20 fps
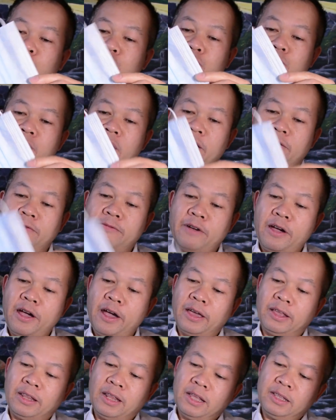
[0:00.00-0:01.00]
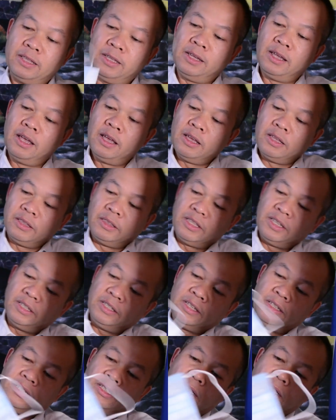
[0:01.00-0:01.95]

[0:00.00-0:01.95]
you might find that this is